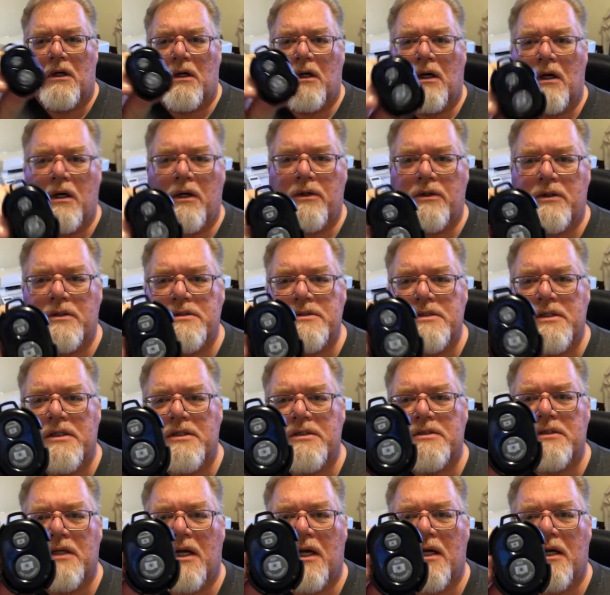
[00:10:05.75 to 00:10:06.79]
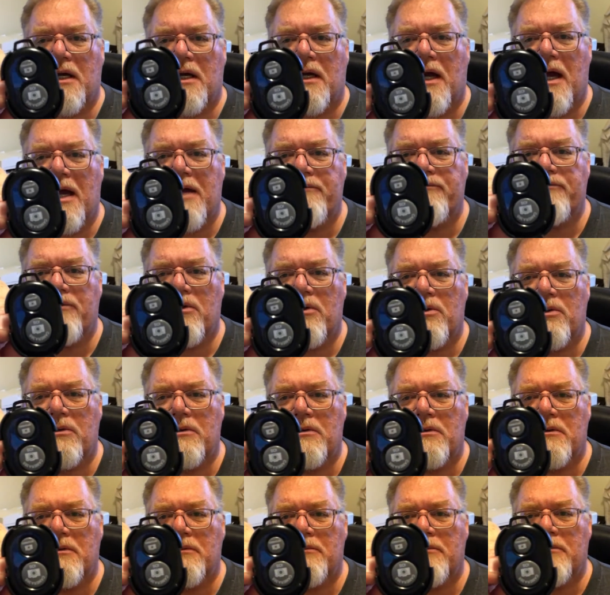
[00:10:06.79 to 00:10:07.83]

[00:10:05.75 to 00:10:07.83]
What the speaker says: You can see it's got an iPhone